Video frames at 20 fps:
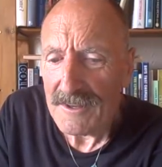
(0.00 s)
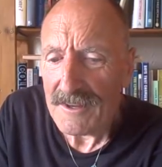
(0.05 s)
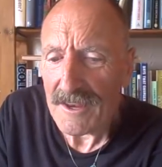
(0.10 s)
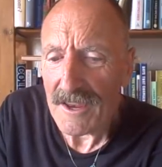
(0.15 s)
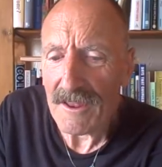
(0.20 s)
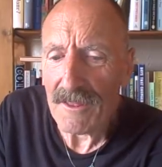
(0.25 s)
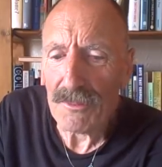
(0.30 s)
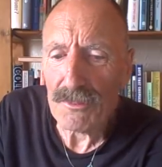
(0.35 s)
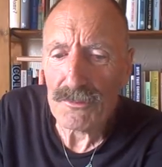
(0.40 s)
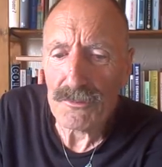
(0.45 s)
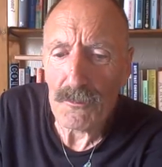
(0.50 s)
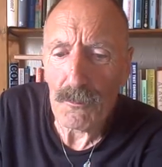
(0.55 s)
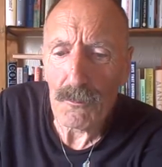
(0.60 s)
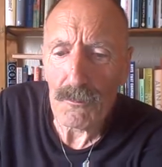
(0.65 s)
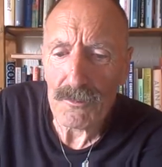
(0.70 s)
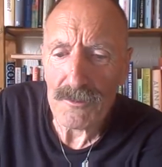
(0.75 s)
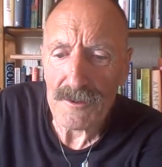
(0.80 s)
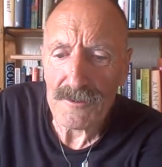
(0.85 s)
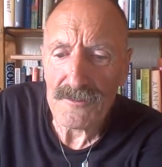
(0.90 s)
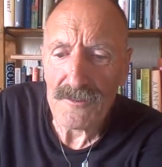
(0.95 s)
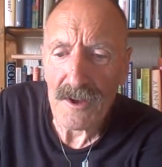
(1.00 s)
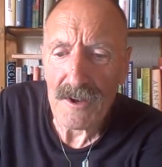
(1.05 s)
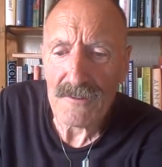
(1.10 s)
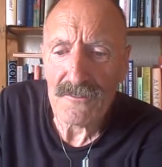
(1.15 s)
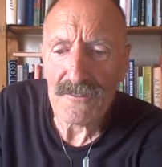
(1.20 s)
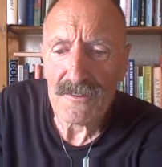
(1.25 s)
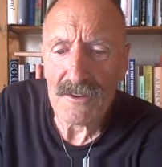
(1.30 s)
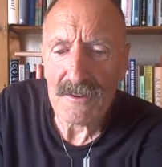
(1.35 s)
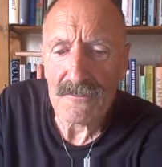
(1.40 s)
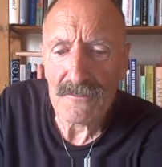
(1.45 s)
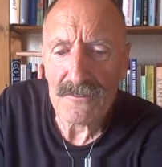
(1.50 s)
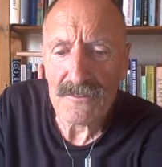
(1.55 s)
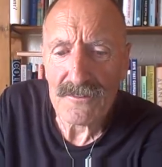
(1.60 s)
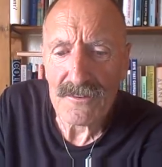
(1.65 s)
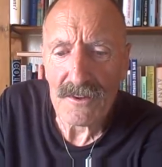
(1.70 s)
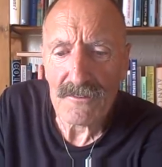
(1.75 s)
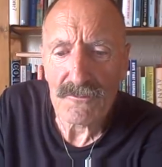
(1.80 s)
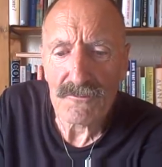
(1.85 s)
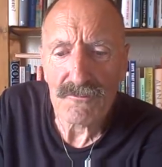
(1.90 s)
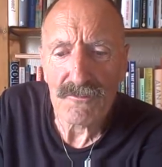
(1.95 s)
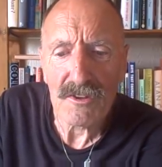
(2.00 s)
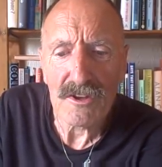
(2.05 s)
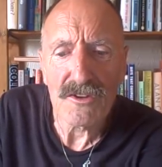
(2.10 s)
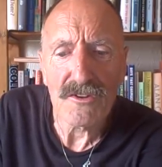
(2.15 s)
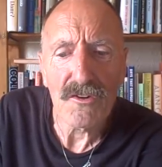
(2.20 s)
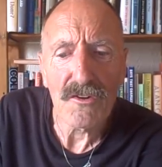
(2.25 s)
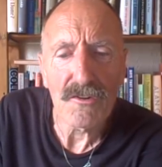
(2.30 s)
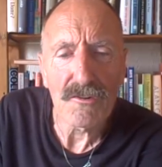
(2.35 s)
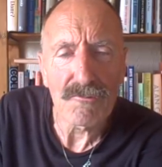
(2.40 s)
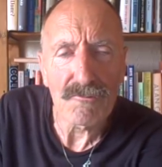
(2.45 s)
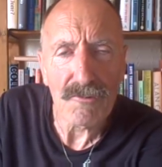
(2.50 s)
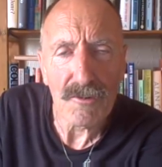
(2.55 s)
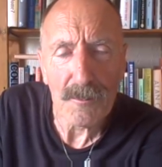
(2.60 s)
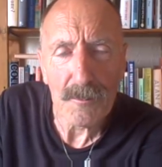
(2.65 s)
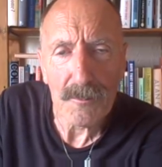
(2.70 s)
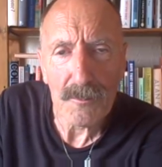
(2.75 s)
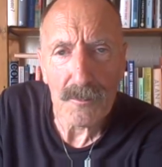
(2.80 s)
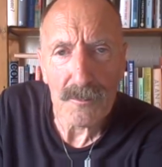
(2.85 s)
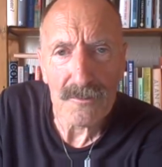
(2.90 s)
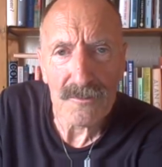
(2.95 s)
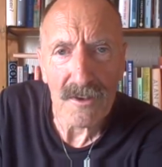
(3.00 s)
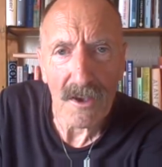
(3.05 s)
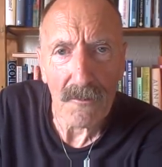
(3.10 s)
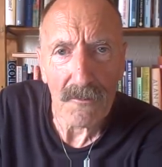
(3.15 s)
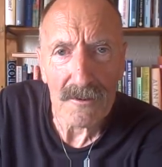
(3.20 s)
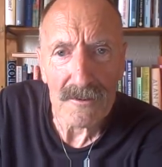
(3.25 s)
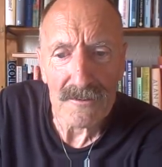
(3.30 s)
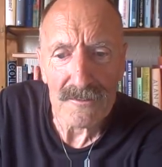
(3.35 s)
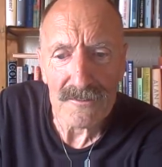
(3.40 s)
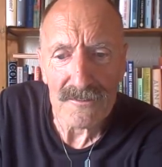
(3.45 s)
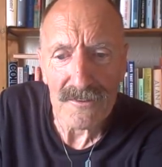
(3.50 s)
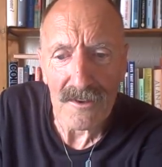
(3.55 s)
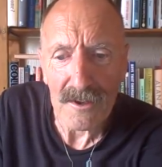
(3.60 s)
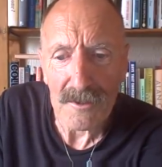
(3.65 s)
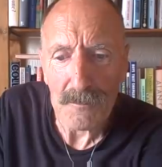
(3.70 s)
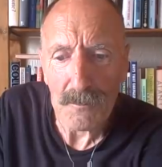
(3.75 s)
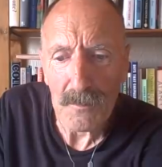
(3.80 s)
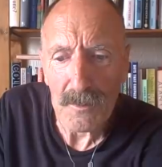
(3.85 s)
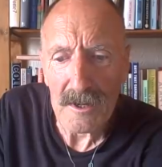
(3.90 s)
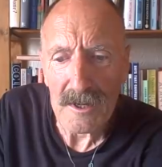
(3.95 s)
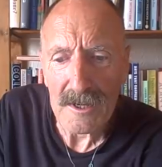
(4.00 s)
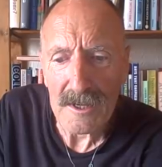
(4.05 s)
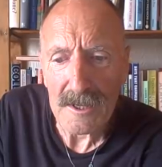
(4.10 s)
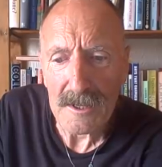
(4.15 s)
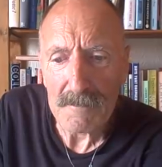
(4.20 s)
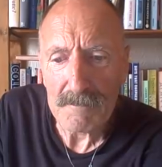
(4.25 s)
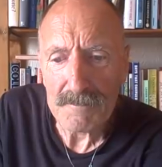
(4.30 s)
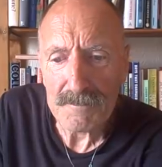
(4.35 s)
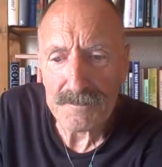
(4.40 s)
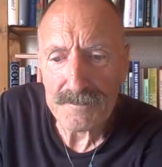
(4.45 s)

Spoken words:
He thought that 19th century Europe was going the same way.